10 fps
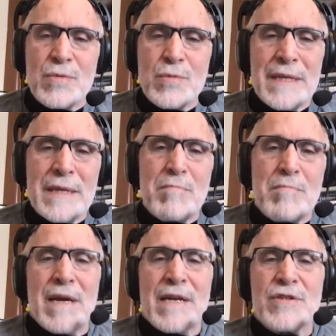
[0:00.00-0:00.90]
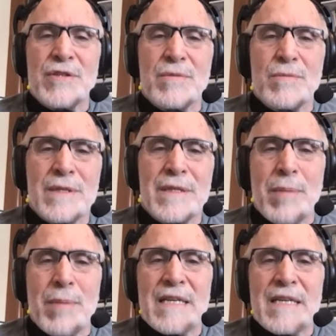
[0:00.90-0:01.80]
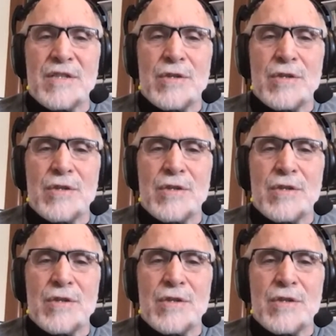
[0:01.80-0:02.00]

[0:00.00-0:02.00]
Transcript: to really measure what the body's